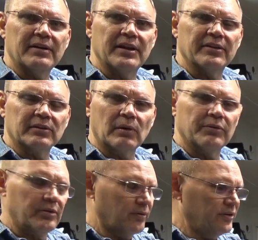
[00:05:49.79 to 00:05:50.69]
and the
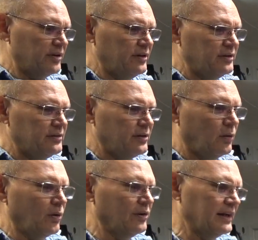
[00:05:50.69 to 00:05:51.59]
growth, or the
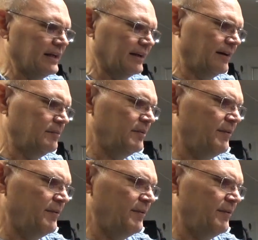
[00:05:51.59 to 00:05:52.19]
oil heating up.